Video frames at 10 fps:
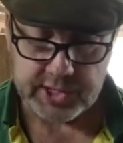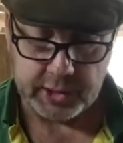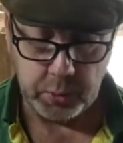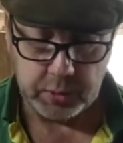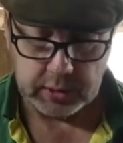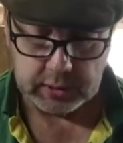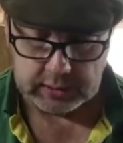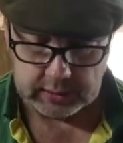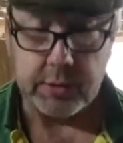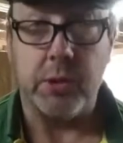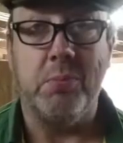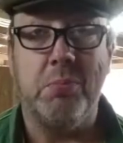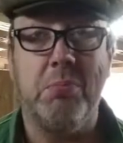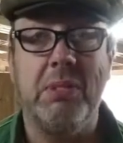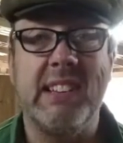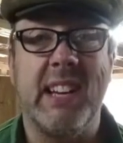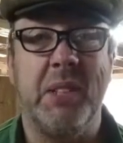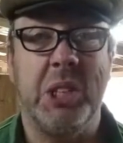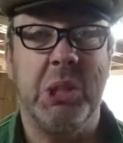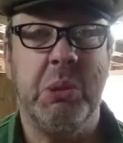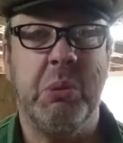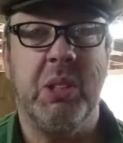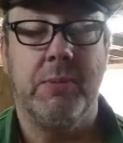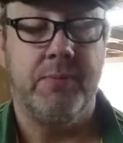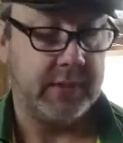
So thought, let's have a look.